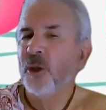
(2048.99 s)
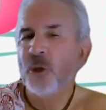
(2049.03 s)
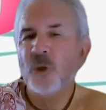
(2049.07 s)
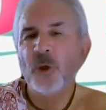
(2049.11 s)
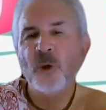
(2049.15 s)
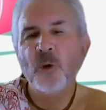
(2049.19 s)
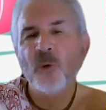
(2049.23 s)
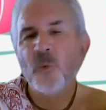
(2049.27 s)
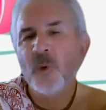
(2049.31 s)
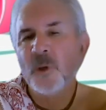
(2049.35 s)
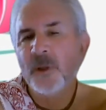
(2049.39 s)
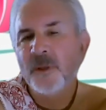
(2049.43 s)

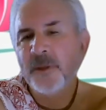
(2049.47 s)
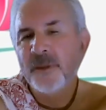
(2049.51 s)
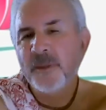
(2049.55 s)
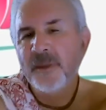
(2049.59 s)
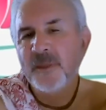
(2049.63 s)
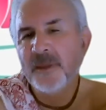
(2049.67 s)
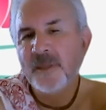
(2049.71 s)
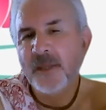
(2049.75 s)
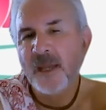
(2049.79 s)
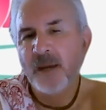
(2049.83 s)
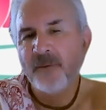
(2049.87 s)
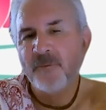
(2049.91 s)
you will
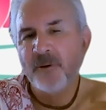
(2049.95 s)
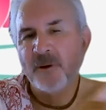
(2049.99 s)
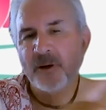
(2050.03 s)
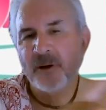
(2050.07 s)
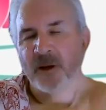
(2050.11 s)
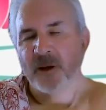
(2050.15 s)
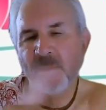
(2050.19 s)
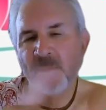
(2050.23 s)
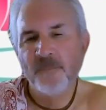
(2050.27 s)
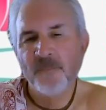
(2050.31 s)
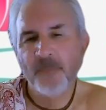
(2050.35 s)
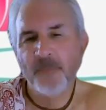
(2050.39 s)
never
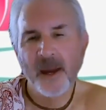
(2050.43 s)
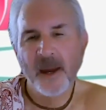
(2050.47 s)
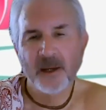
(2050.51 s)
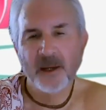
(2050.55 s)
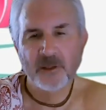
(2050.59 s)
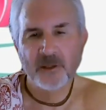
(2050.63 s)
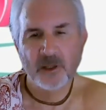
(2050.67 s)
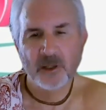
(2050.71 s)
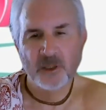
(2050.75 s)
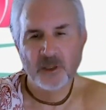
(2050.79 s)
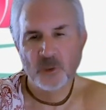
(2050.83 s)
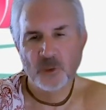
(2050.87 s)
come
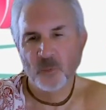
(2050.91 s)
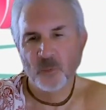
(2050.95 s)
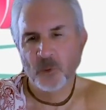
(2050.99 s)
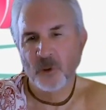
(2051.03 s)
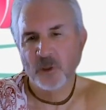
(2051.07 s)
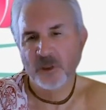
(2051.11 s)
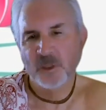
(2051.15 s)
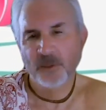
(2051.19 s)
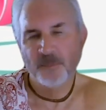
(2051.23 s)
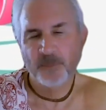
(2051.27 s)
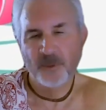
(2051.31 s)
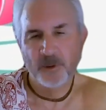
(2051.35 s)
back to this
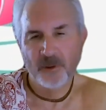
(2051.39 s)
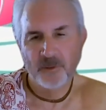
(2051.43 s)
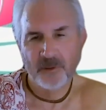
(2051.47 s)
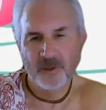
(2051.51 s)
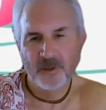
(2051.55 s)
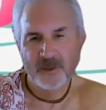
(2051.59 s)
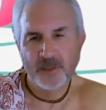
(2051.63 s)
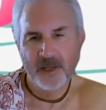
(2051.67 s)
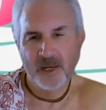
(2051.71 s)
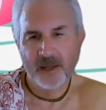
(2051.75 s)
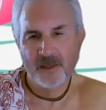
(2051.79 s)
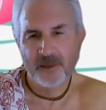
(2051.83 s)
world of birth
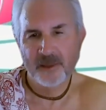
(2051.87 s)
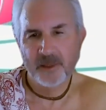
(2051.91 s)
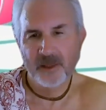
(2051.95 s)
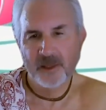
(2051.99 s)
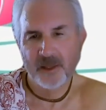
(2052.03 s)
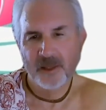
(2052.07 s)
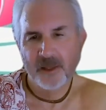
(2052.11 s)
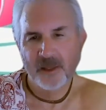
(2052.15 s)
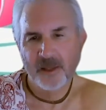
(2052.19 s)
and death.